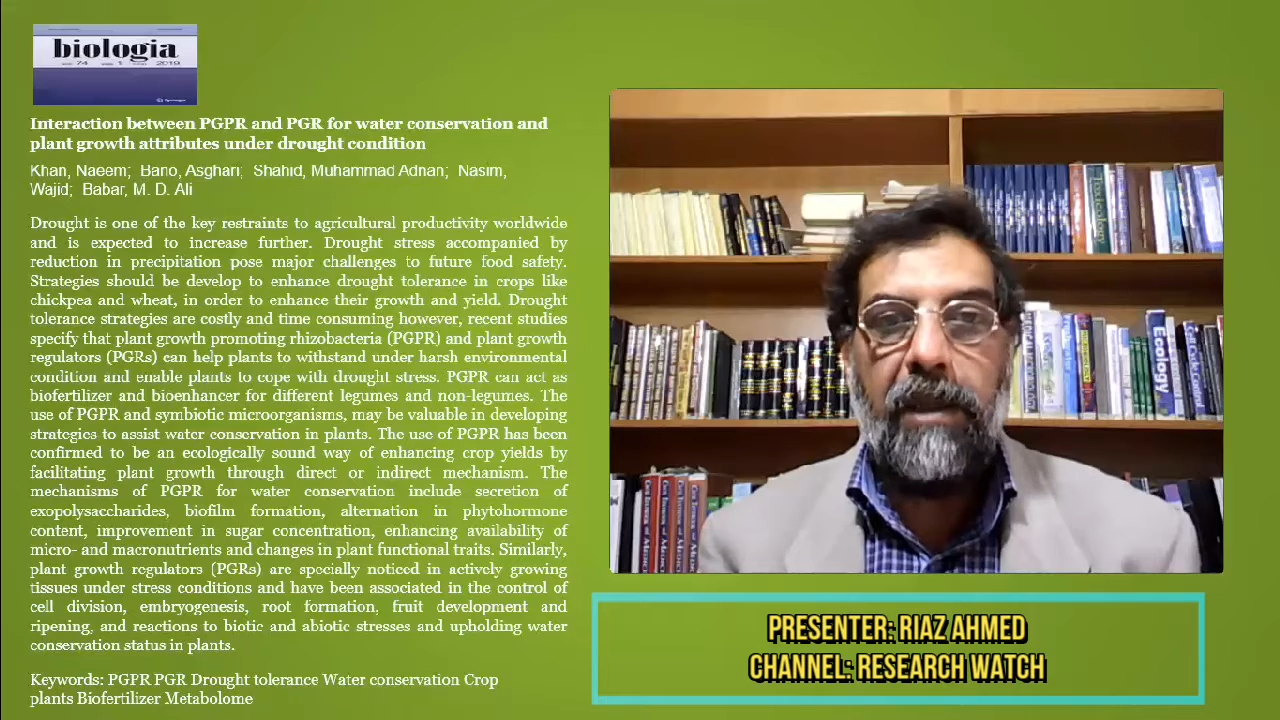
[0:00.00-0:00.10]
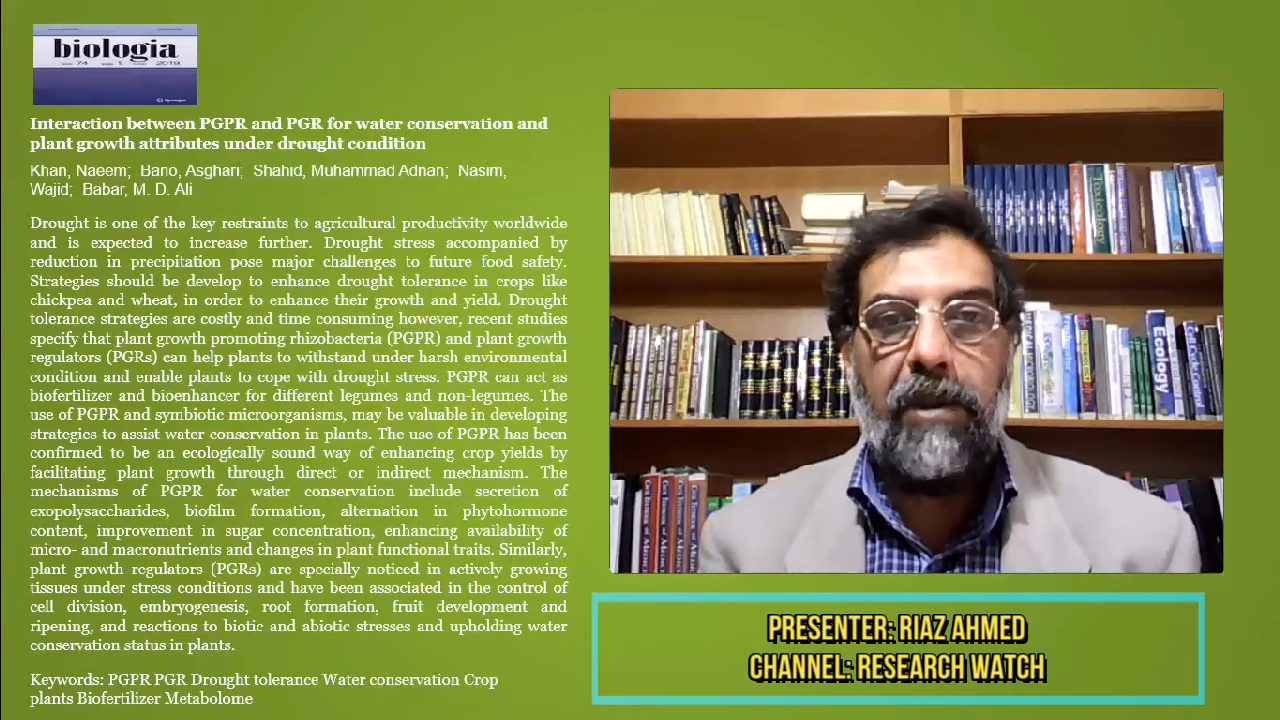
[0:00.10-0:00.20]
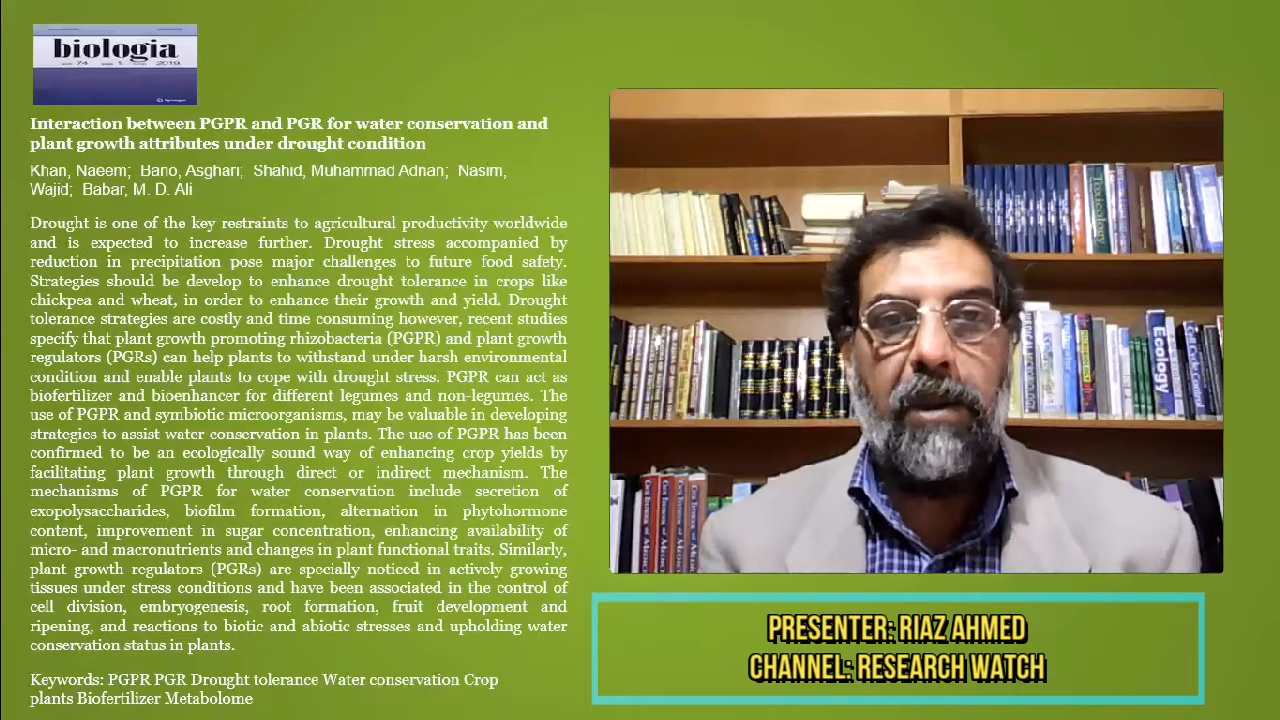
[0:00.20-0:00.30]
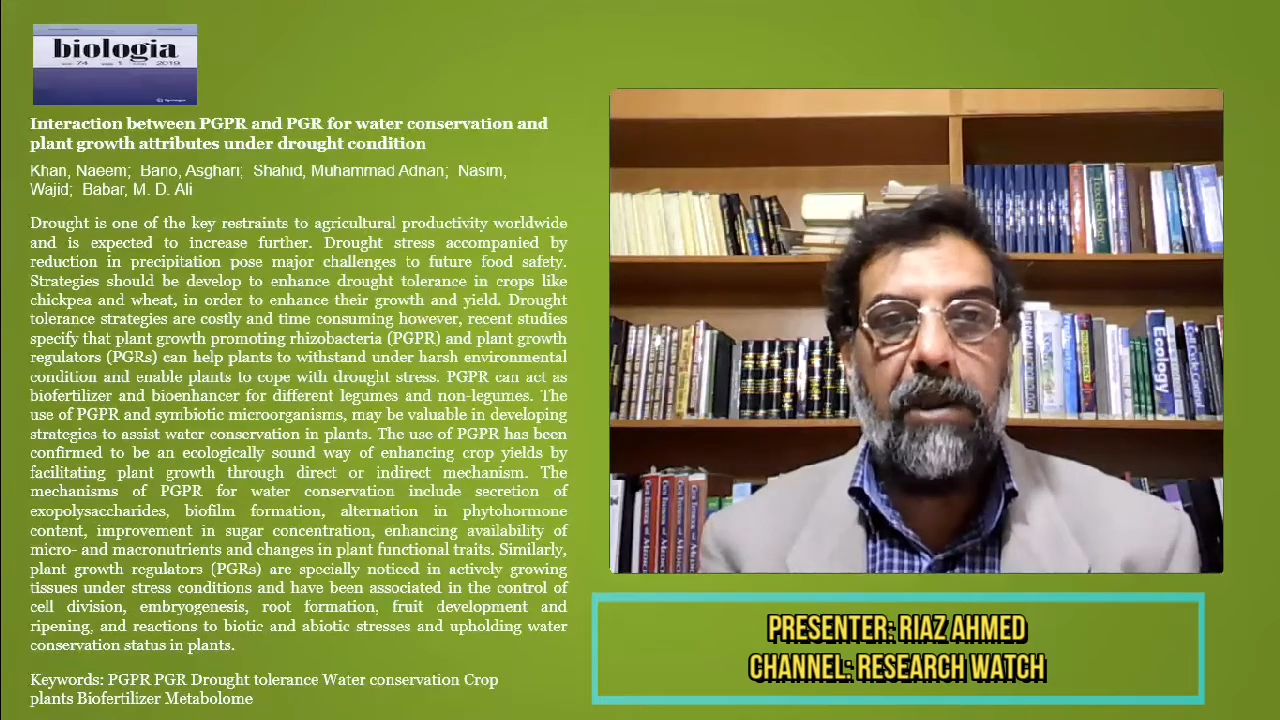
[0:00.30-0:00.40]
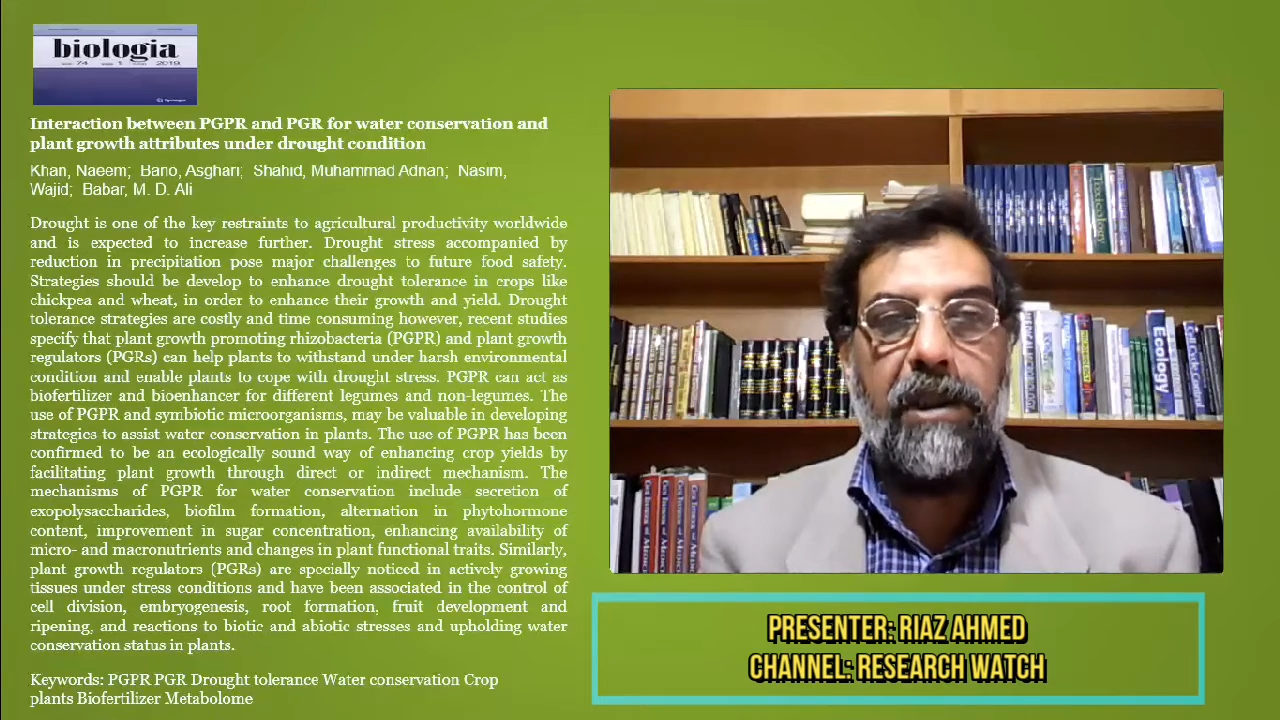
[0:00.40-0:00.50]

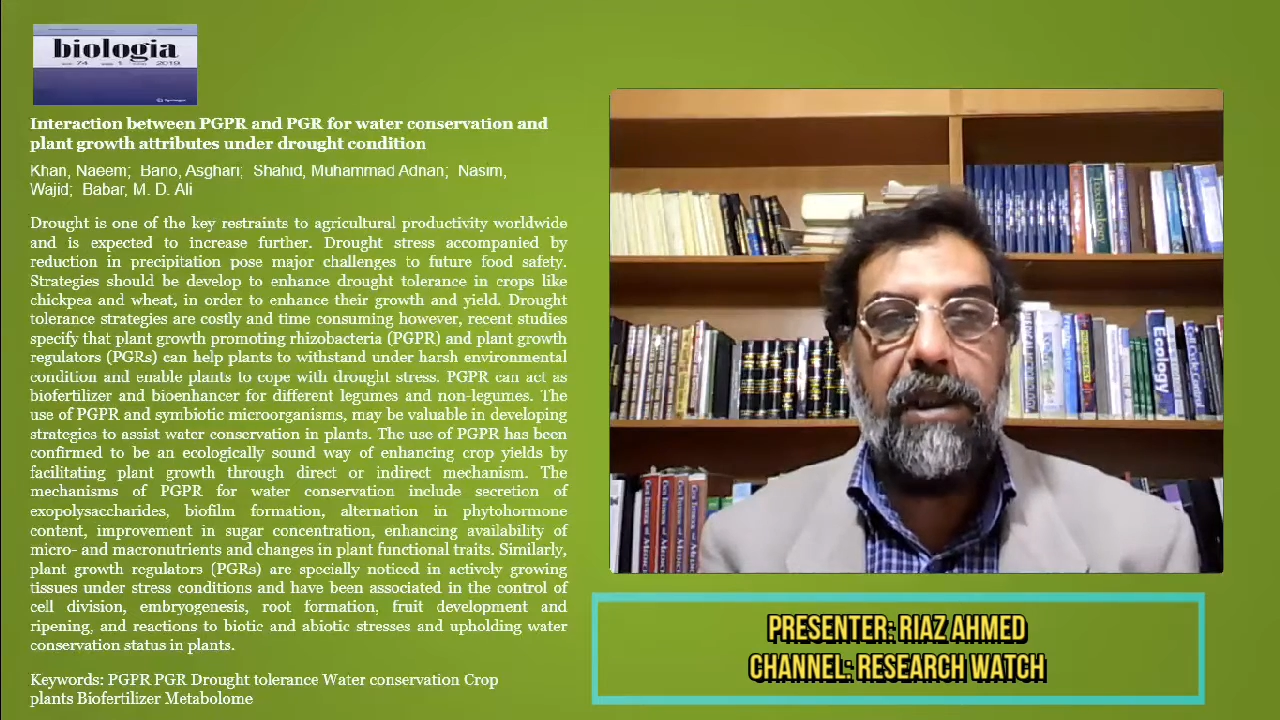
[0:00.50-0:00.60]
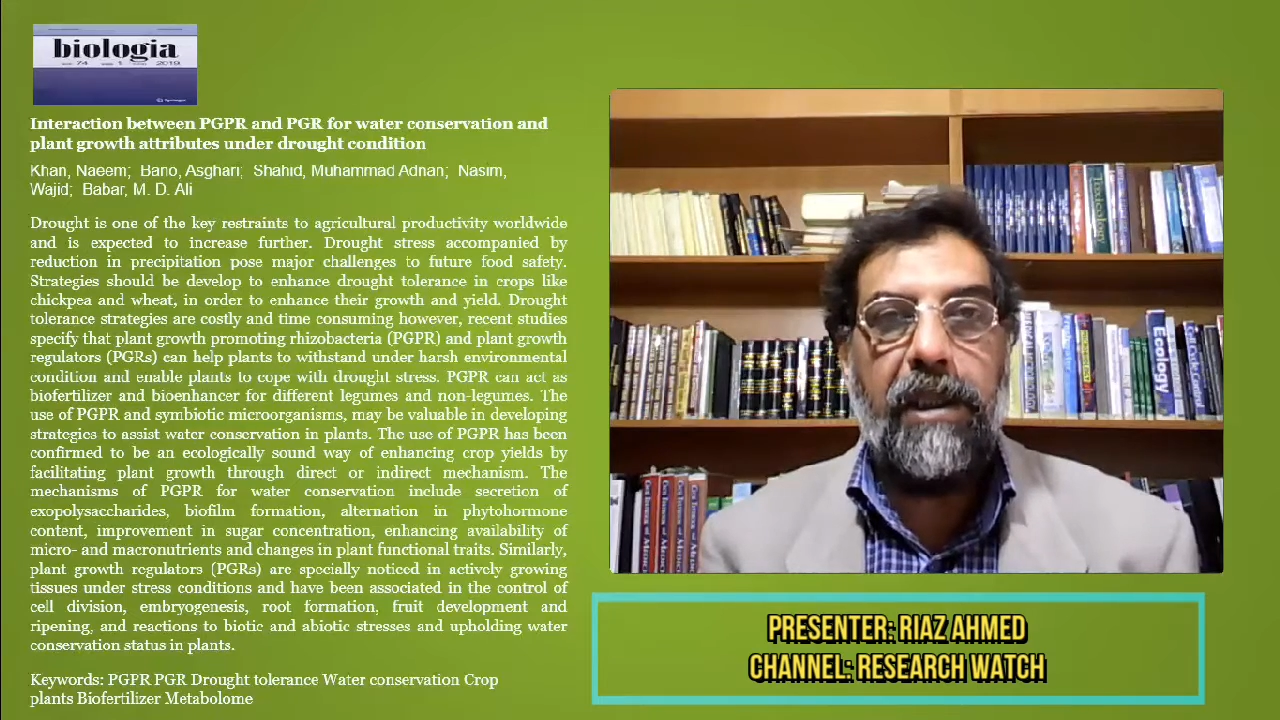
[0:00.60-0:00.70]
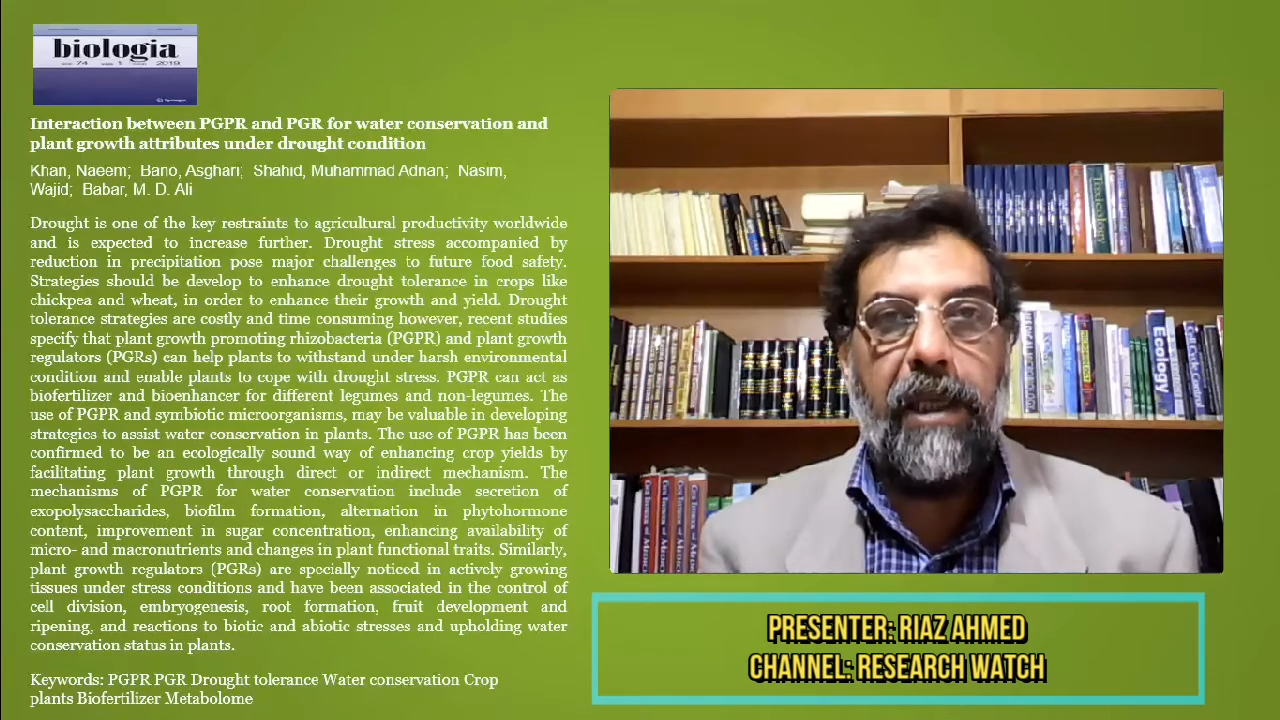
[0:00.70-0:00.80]
costly